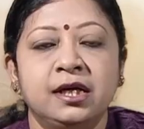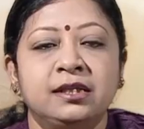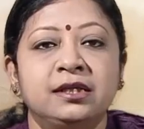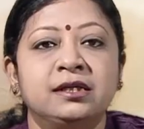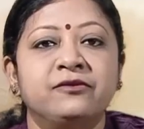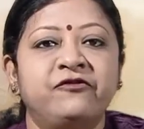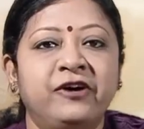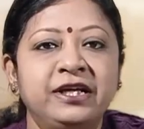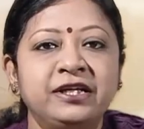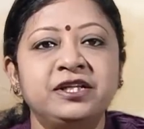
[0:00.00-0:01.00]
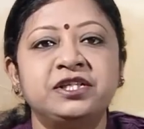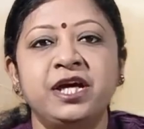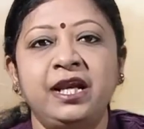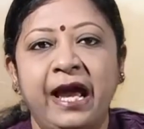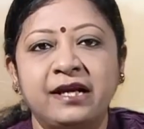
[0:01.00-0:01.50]
the
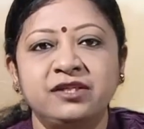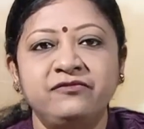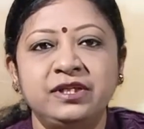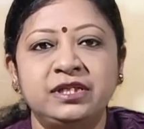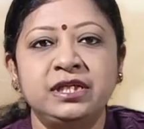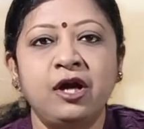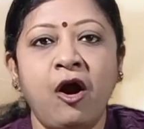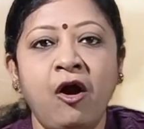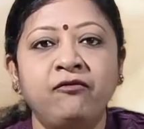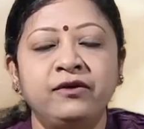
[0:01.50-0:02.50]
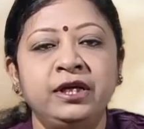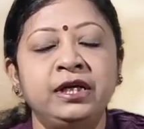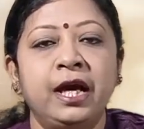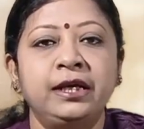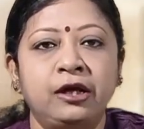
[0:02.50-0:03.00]
financial activity of
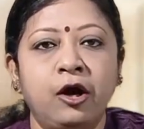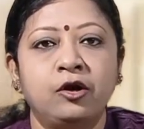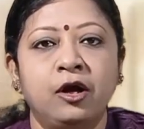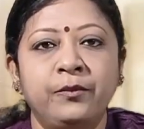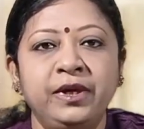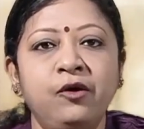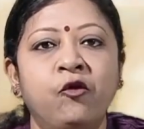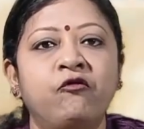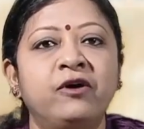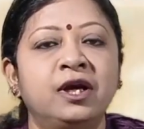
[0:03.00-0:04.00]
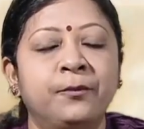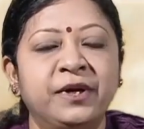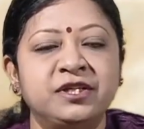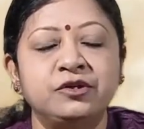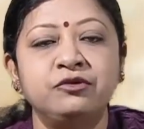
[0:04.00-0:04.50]
Indian economy over a
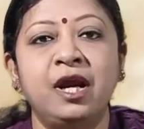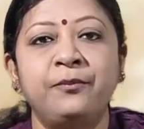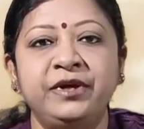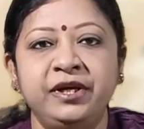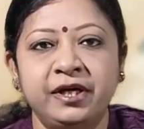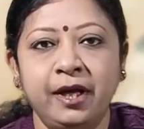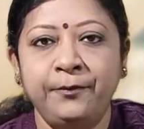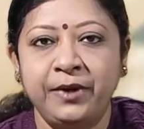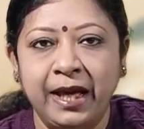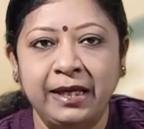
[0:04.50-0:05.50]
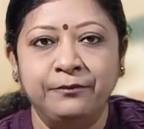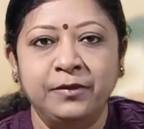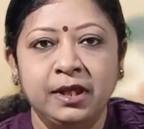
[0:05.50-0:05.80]
particular period of time.